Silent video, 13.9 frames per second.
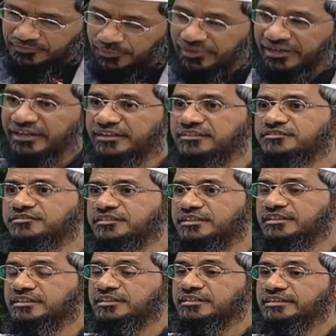Number eight is
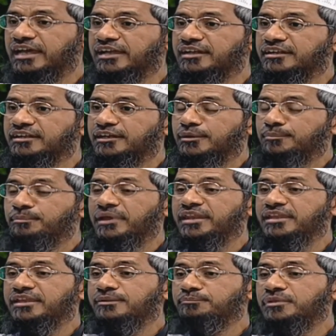that
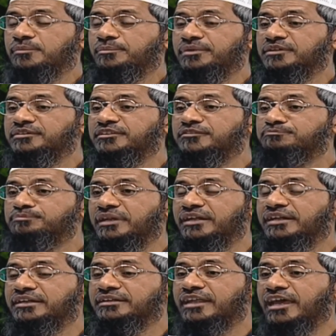many people, they
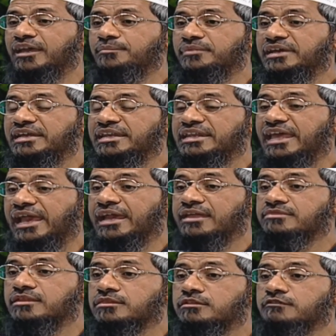spend time in
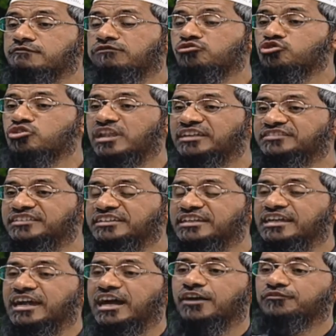excessive socializing
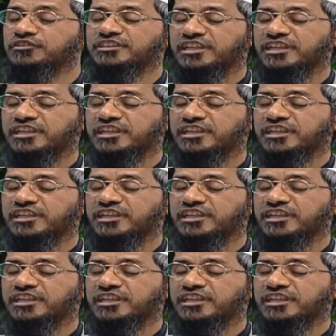after